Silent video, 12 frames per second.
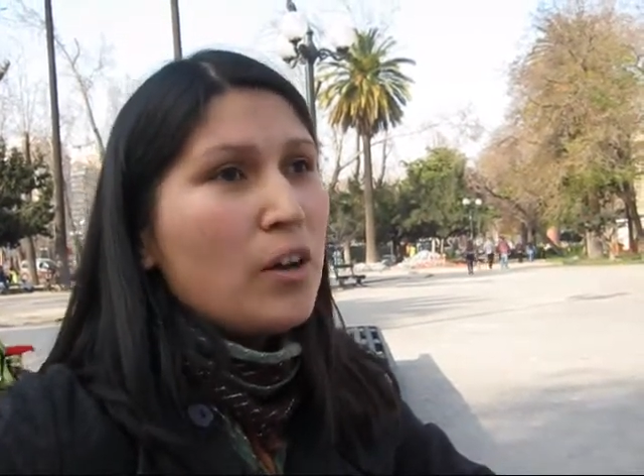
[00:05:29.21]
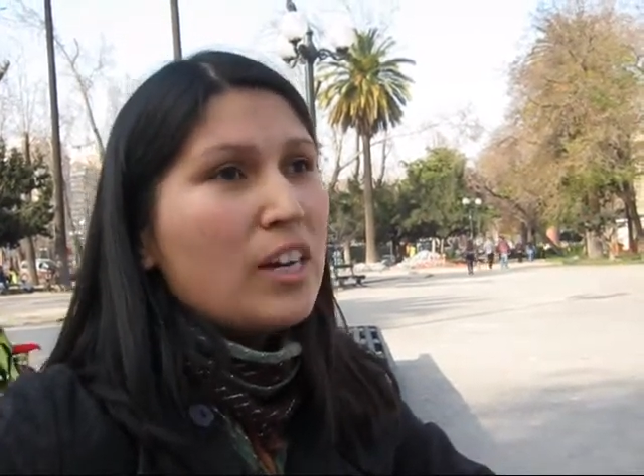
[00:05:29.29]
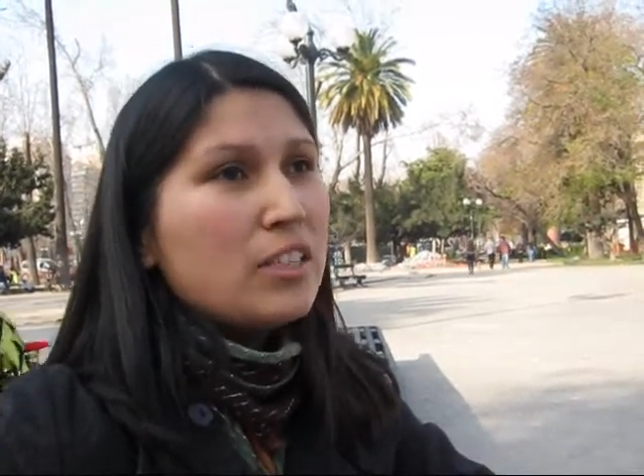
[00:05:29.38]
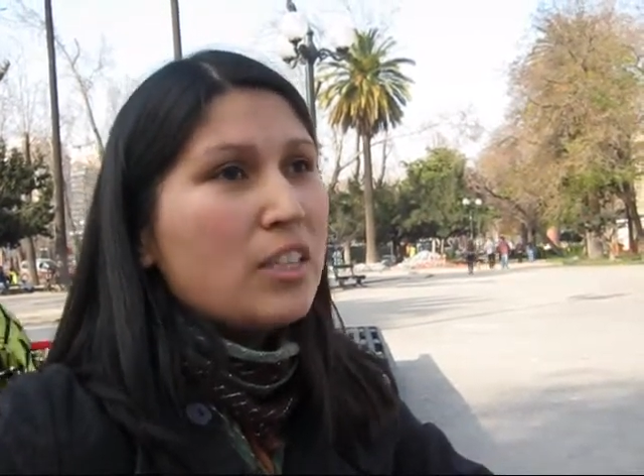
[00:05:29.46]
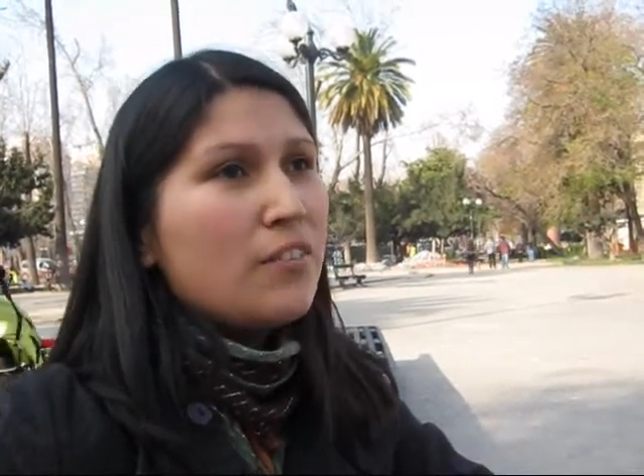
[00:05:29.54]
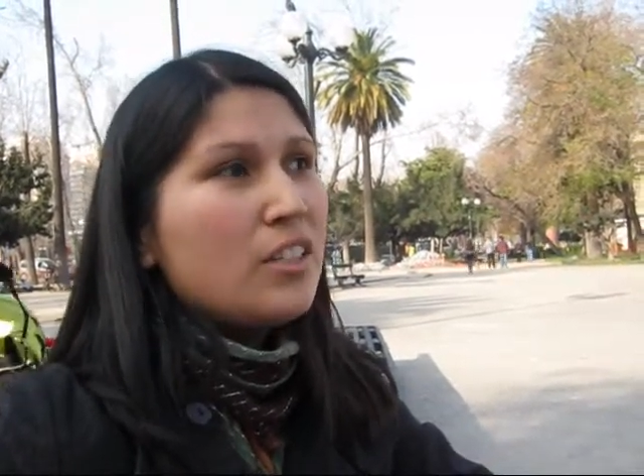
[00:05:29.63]

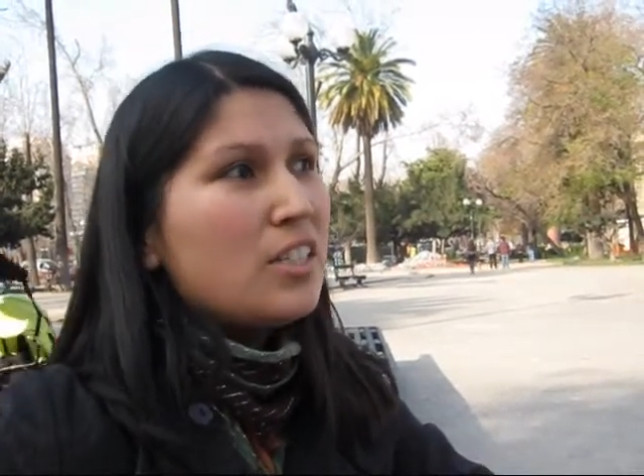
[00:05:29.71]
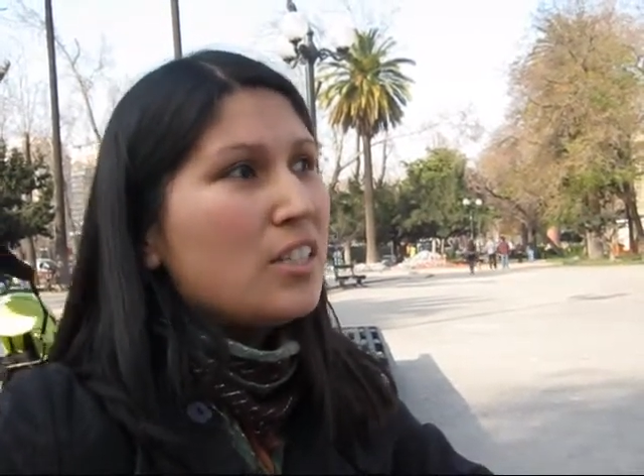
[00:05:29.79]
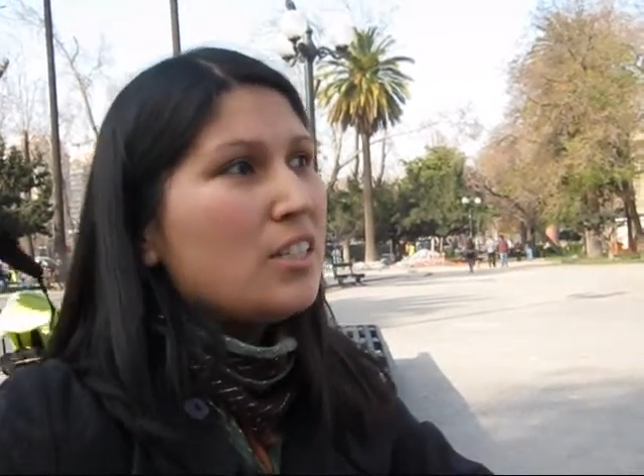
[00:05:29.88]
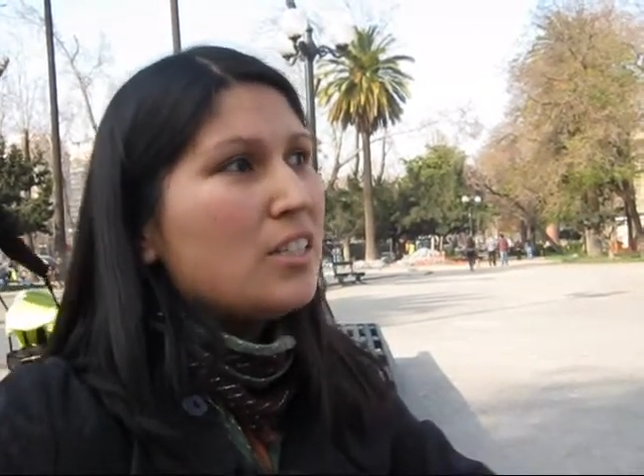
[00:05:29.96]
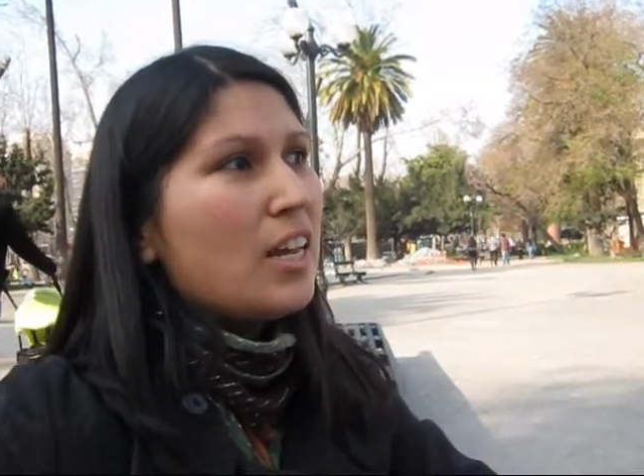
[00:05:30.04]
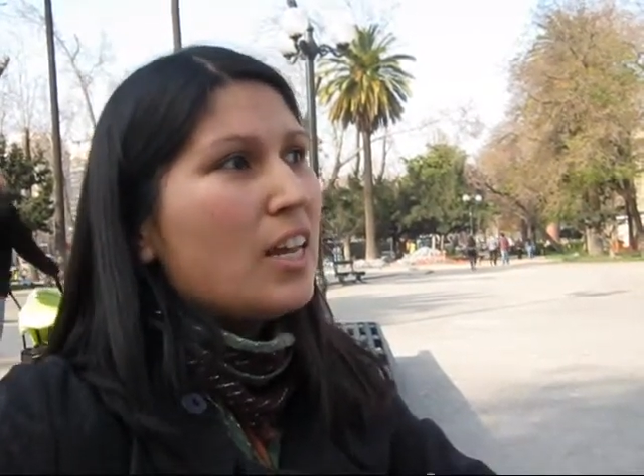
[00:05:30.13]

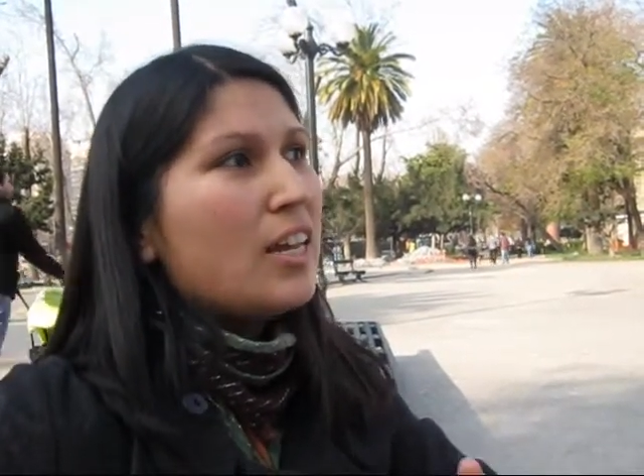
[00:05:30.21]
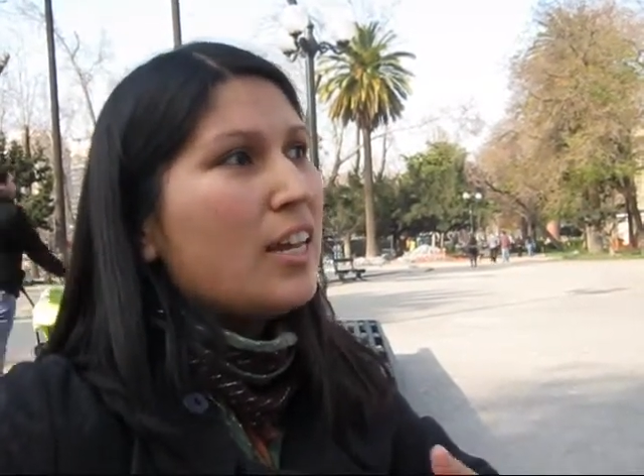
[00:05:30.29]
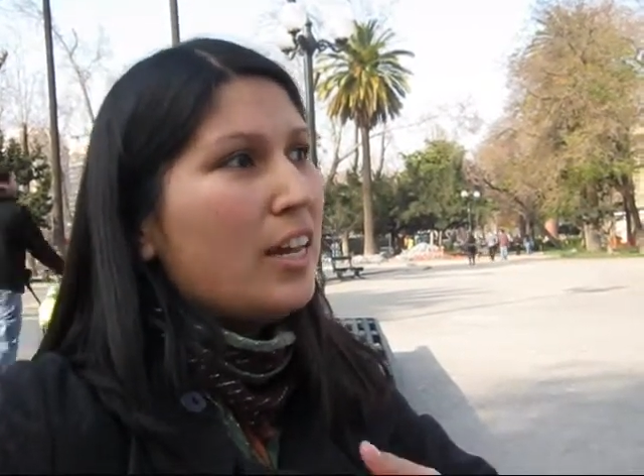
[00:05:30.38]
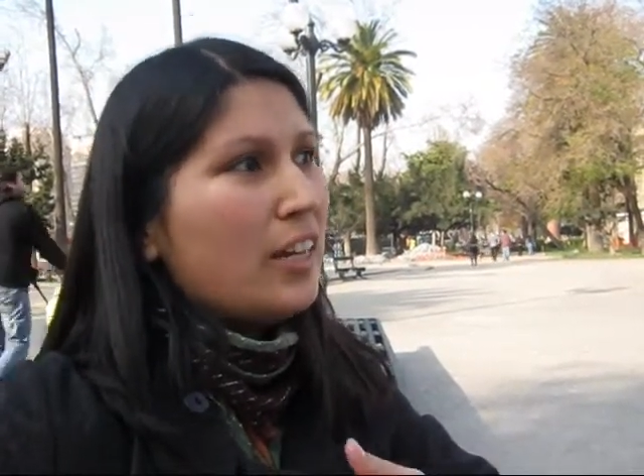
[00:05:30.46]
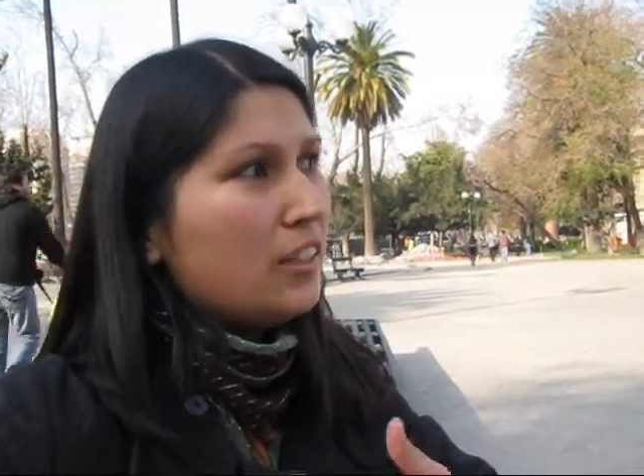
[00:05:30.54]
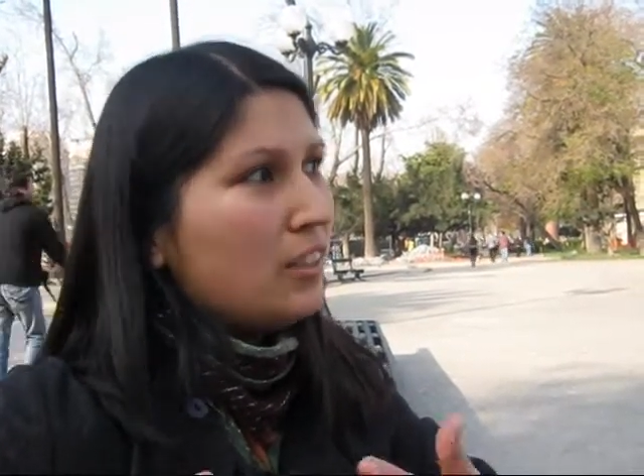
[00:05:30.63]
activities, they
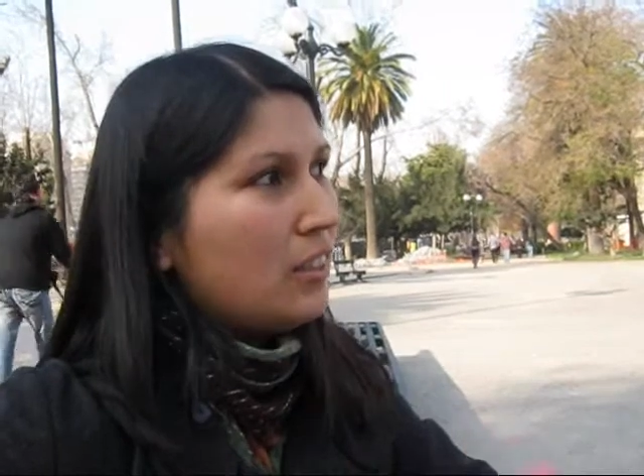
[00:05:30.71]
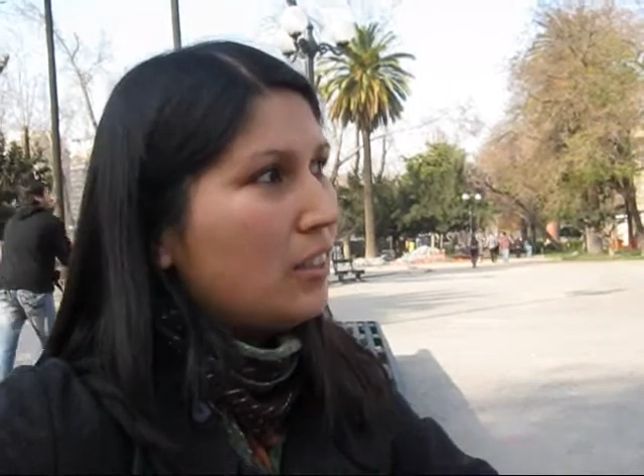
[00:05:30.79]
can